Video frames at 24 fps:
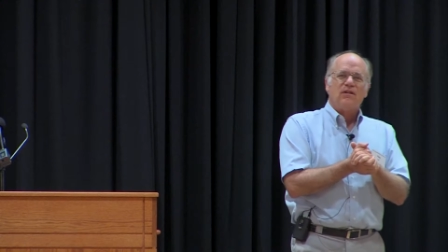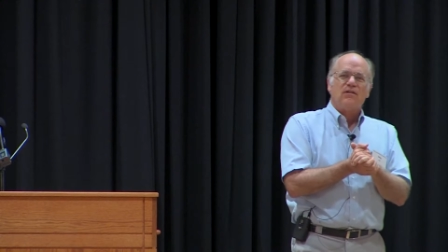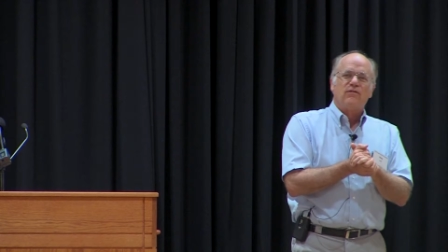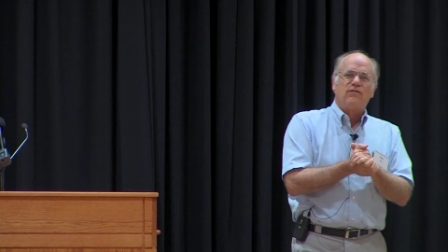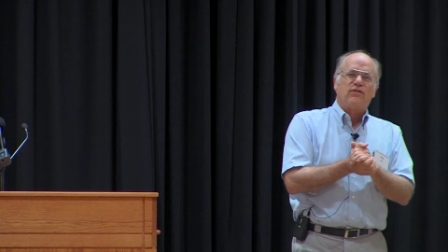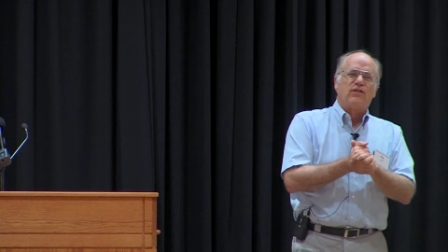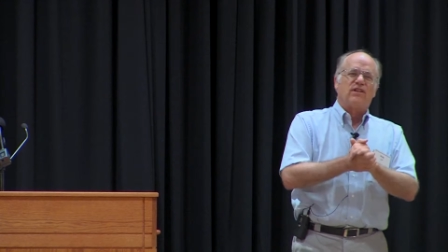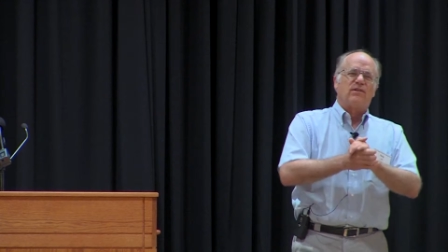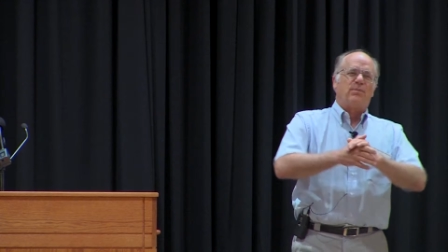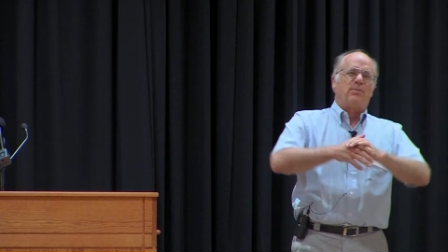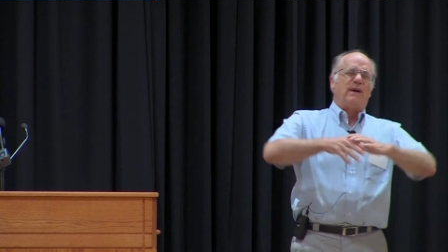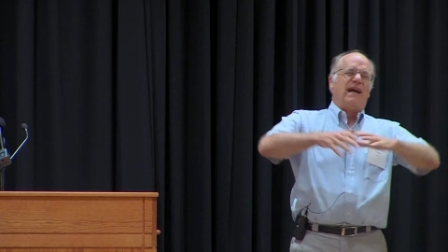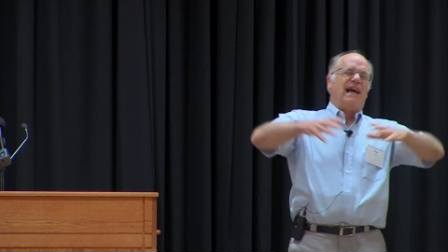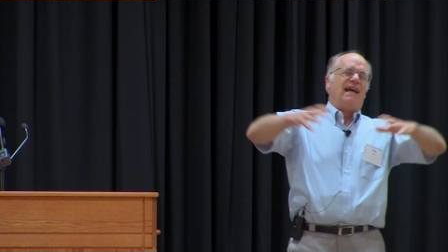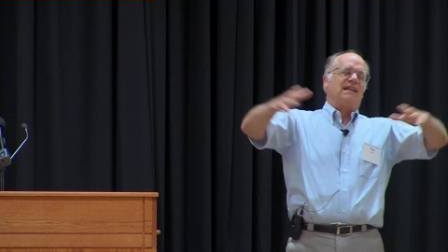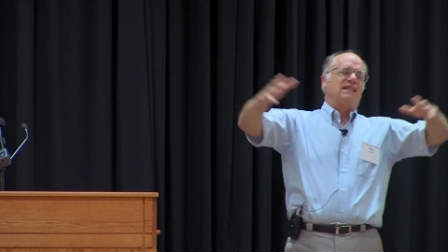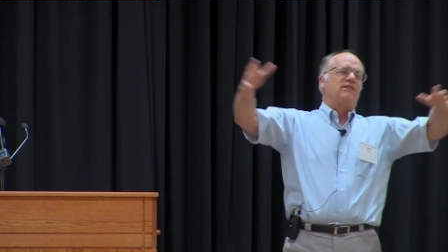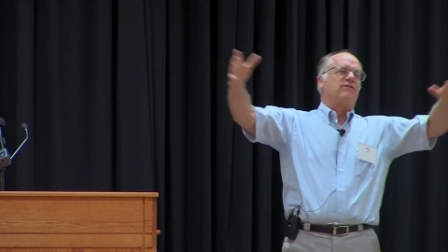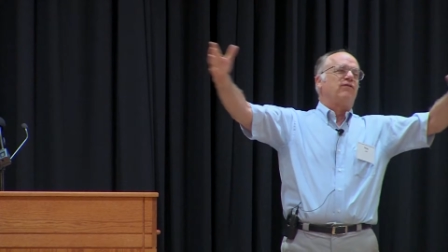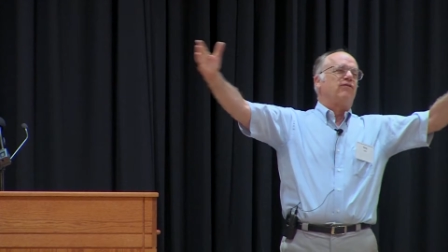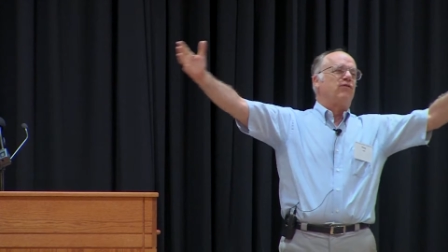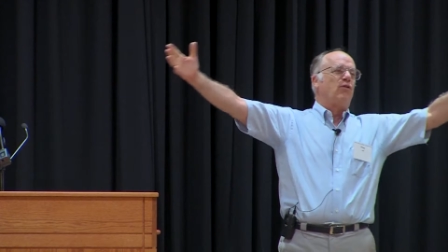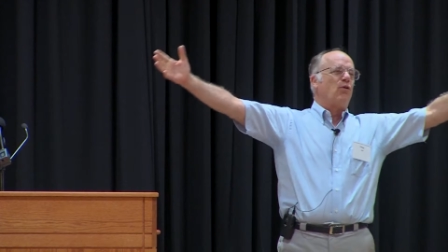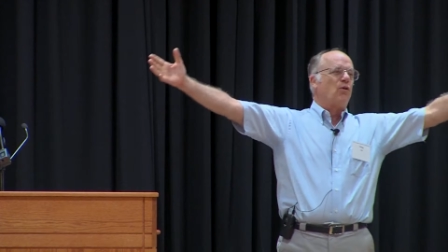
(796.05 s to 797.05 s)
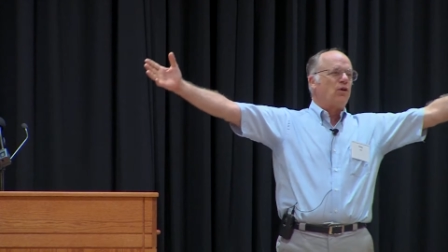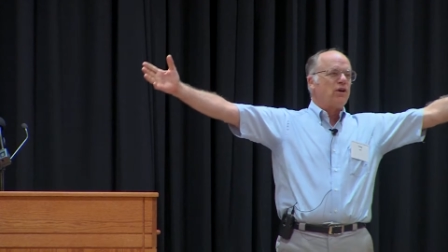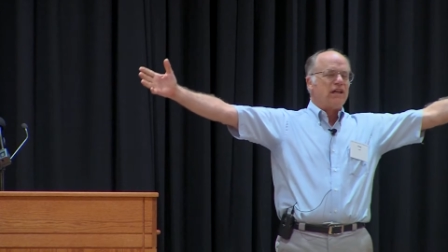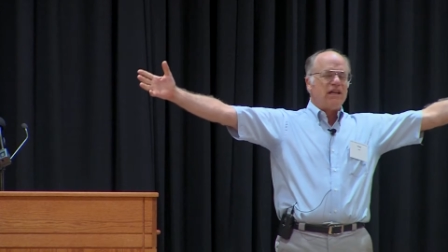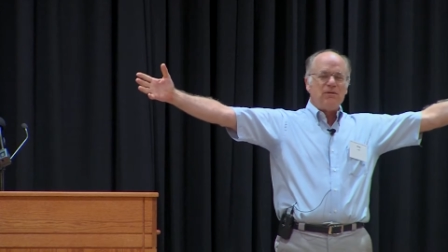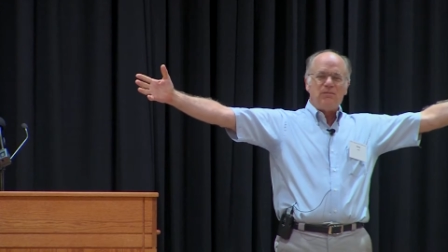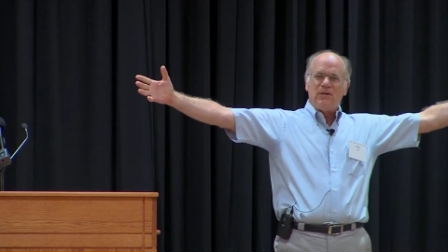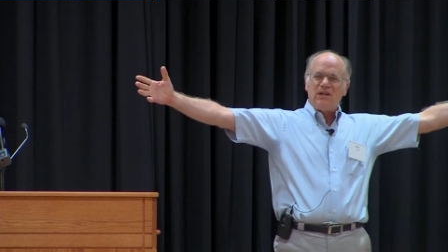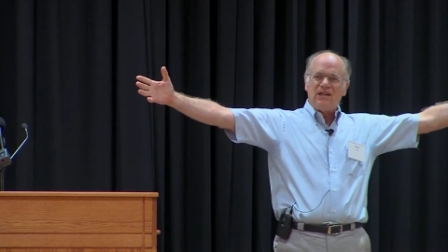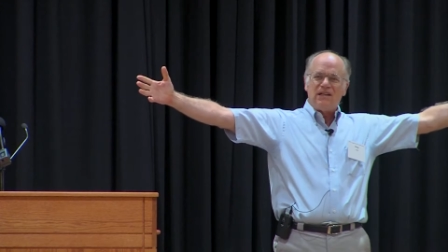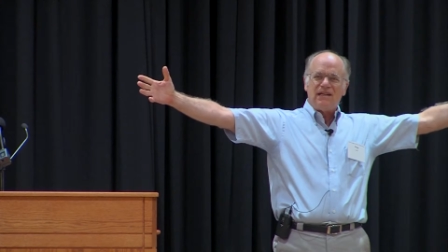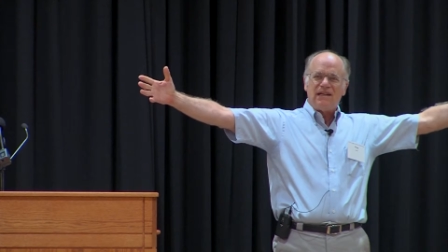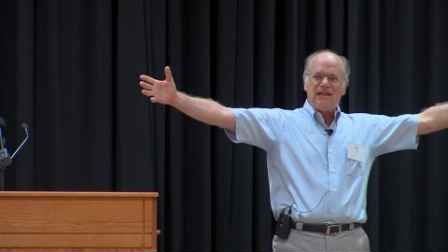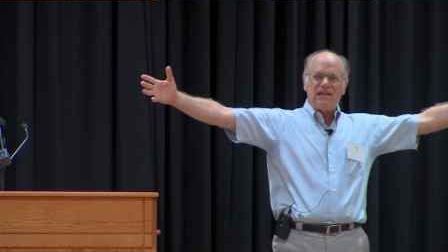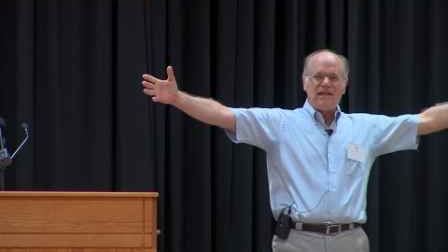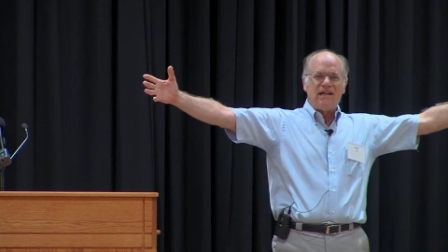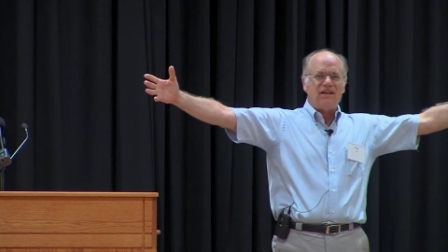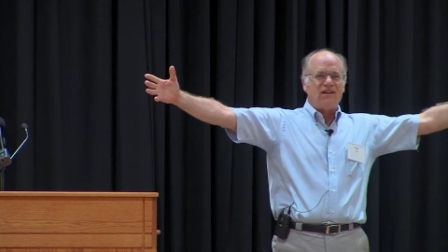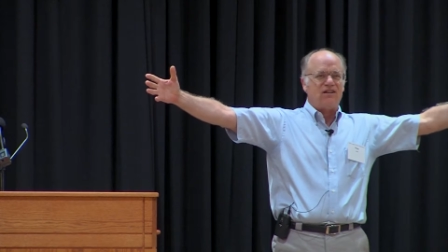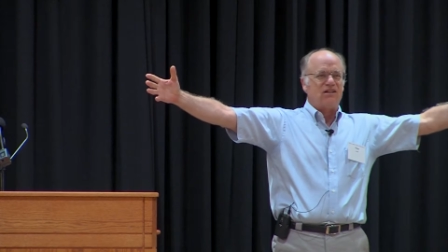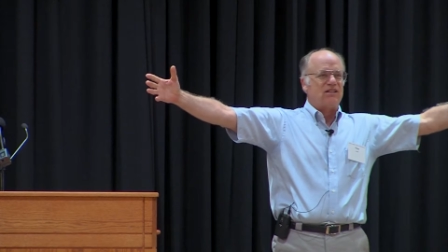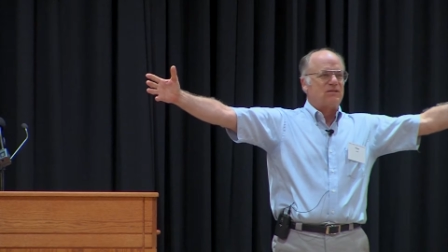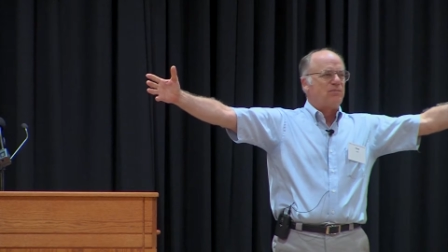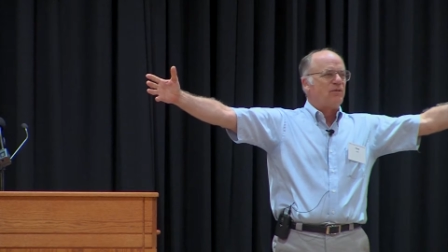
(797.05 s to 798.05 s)
For the past 40 million
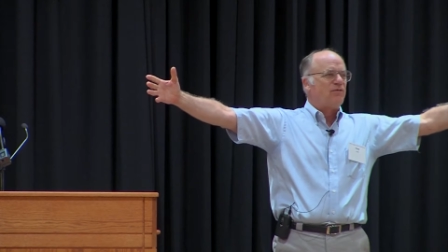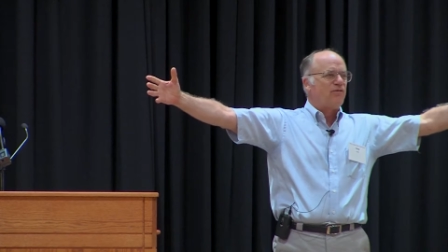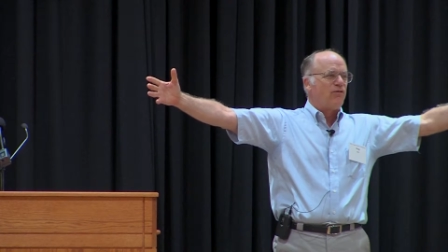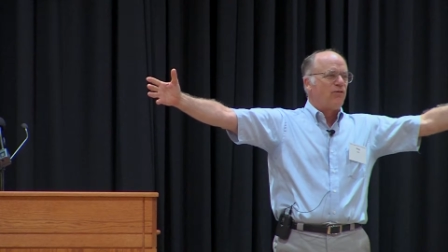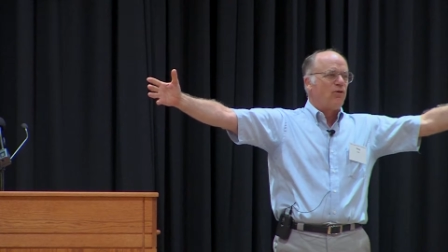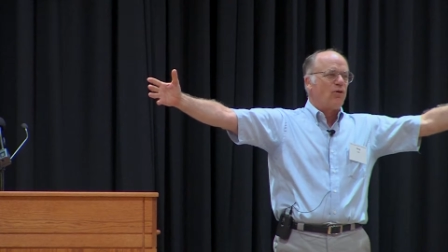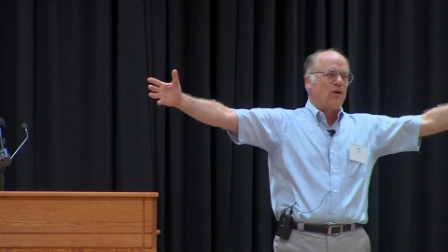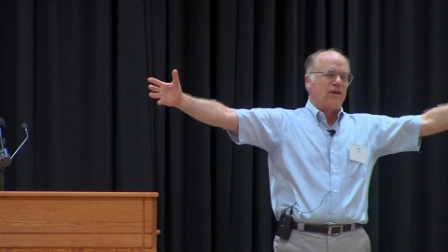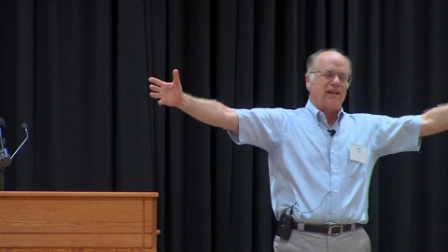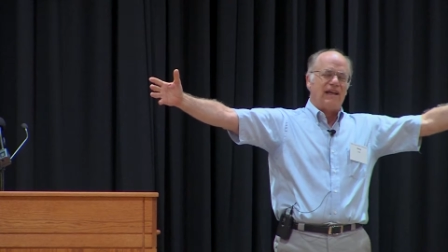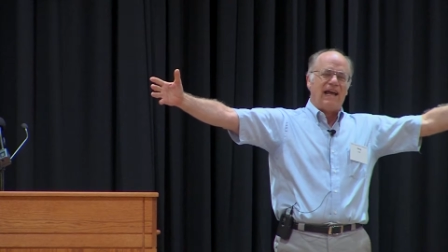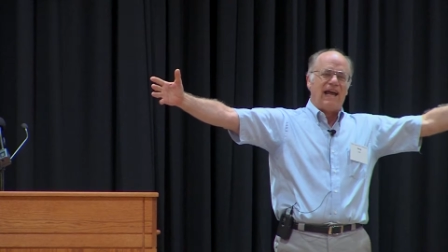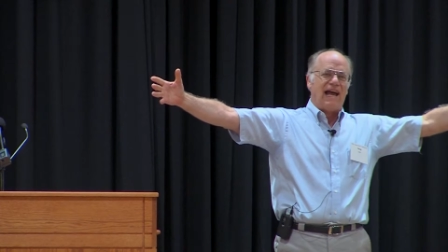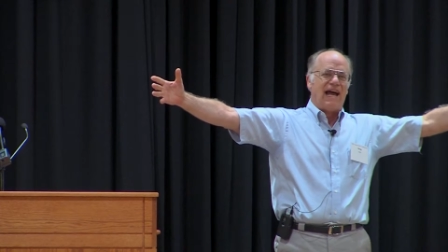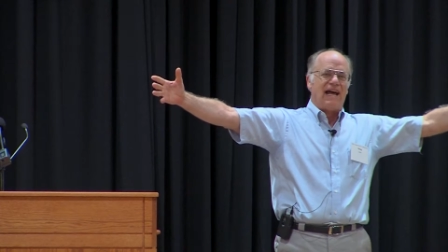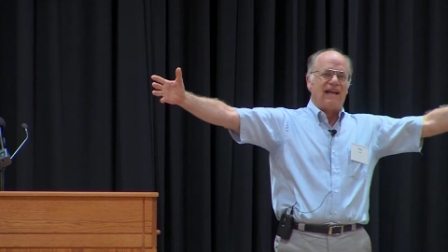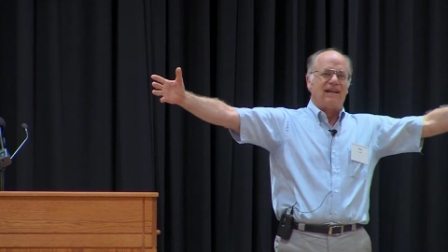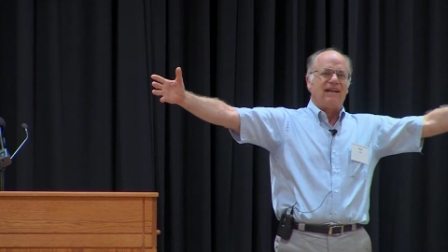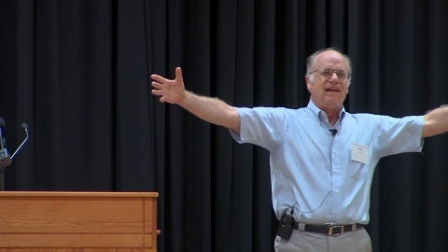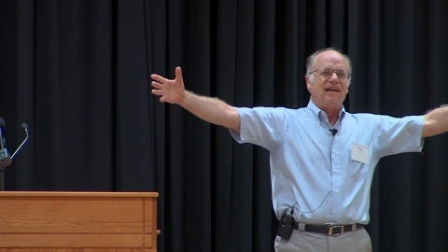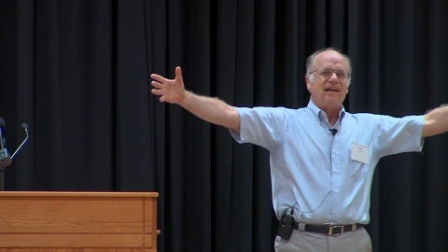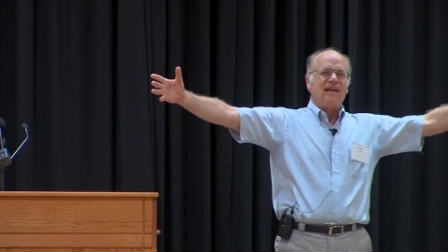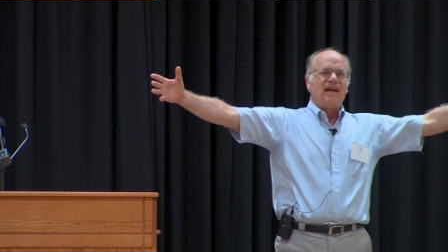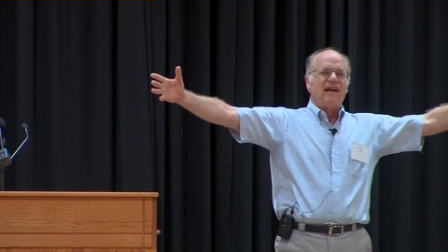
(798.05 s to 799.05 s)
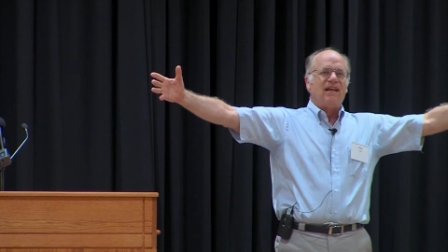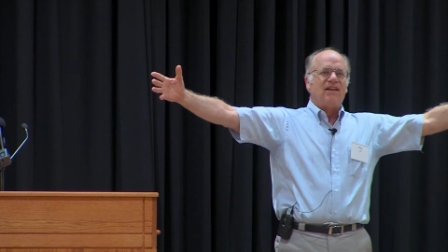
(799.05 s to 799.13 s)
years before that,